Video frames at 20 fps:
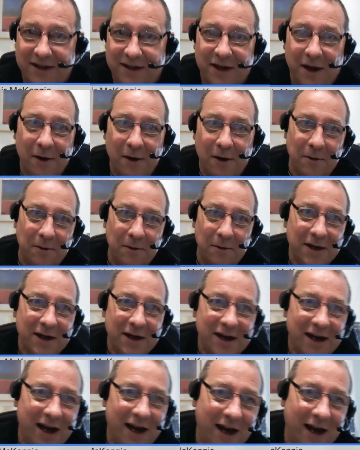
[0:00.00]
to.
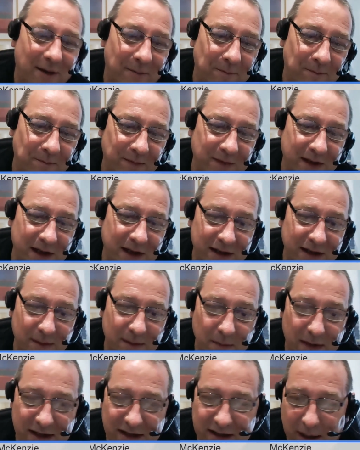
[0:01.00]
In the
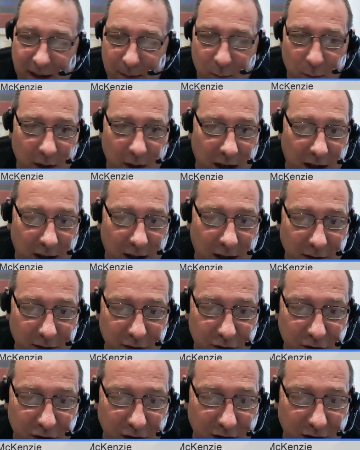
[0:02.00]
meantime, I'll
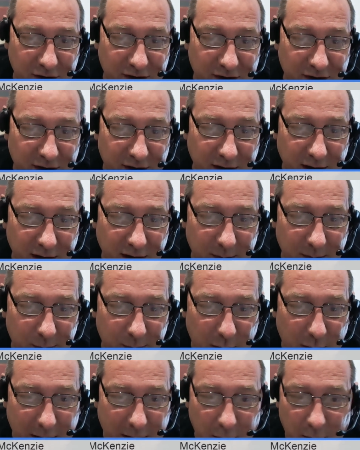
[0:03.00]
just
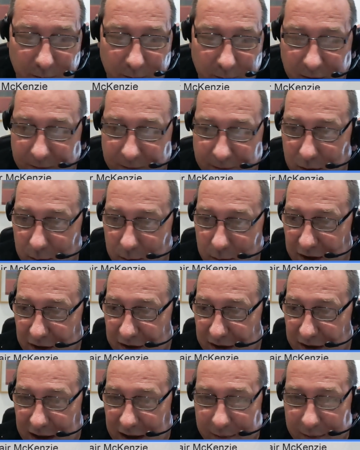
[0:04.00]
prattle on for a few
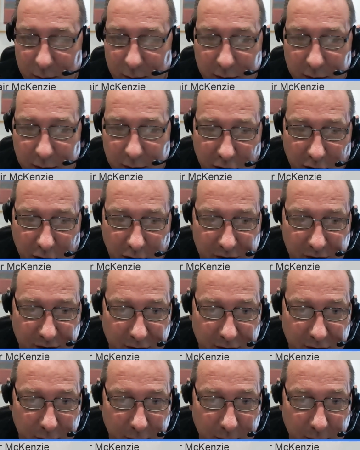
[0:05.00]
minutes to give you a chance
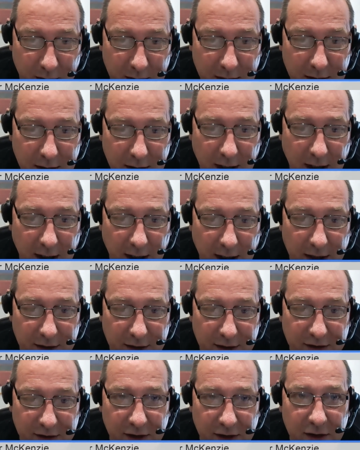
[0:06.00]
to
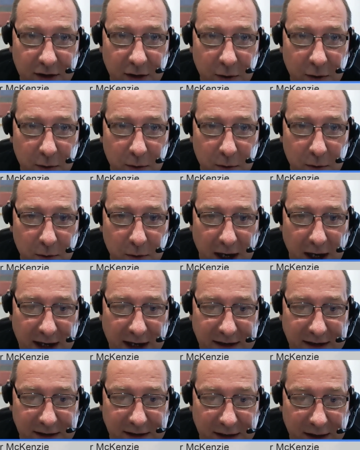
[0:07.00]
do
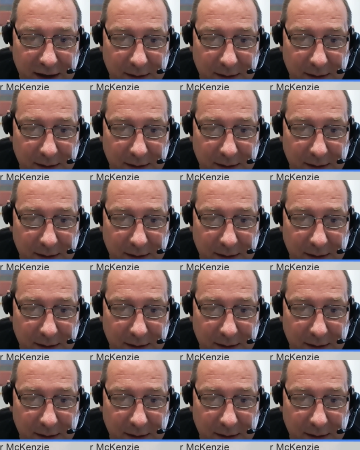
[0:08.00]
that.